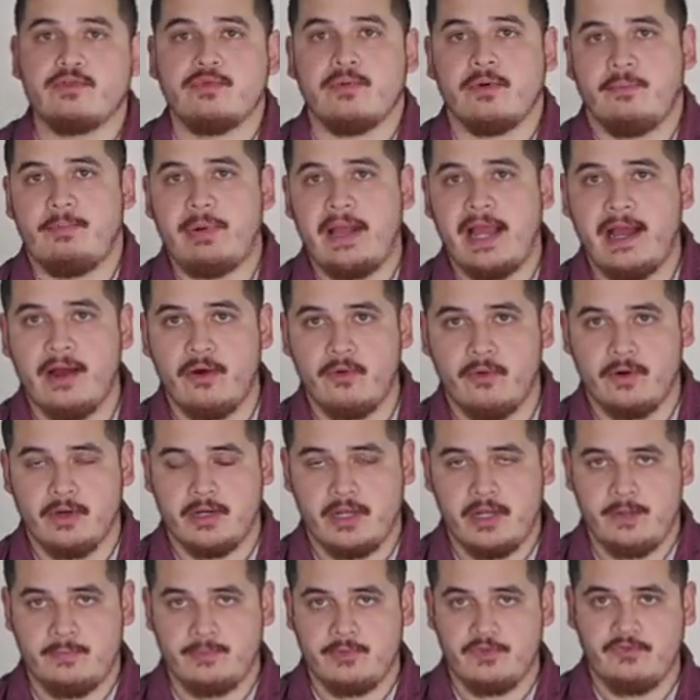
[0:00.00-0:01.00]
where power
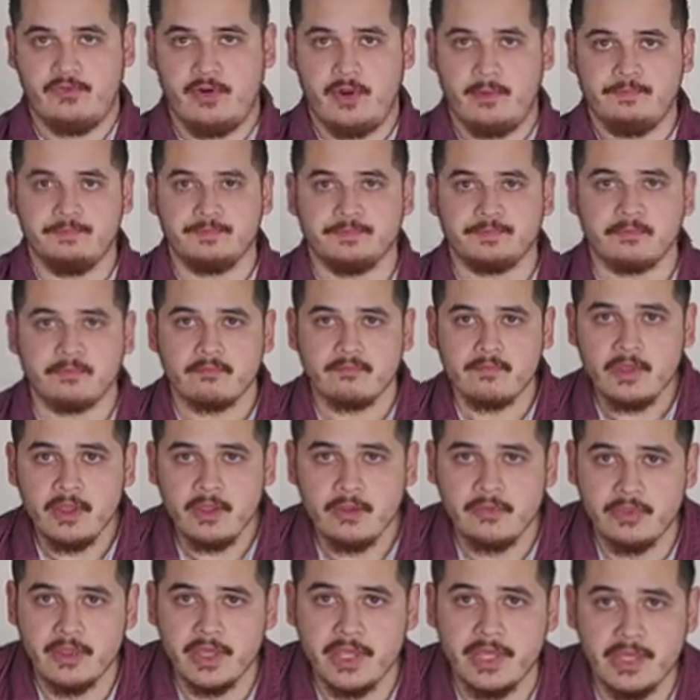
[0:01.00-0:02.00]
comes from.
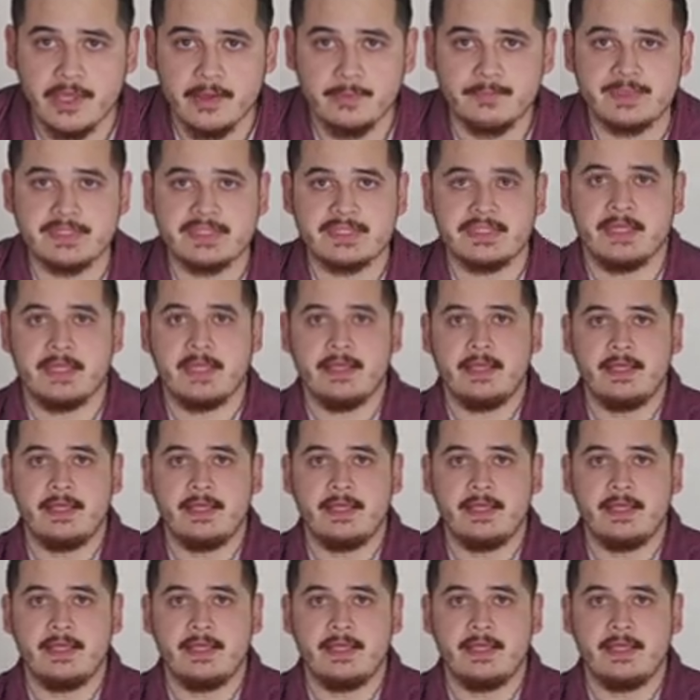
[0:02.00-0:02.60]
The hips